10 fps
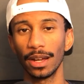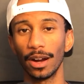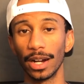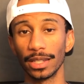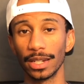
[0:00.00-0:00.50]

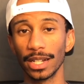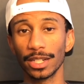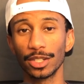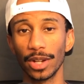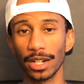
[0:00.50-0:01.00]
All right, the next
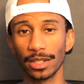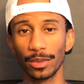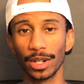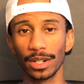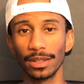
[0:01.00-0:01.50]
contraction
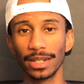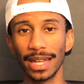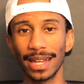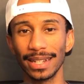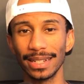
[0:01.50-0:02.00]
we're going to look
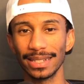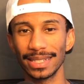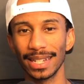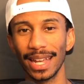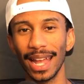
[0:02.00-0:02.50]
at
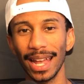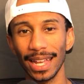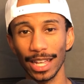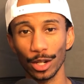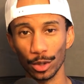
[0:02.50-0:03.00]
is
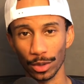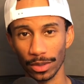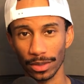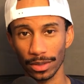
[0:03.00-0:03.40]
it'll.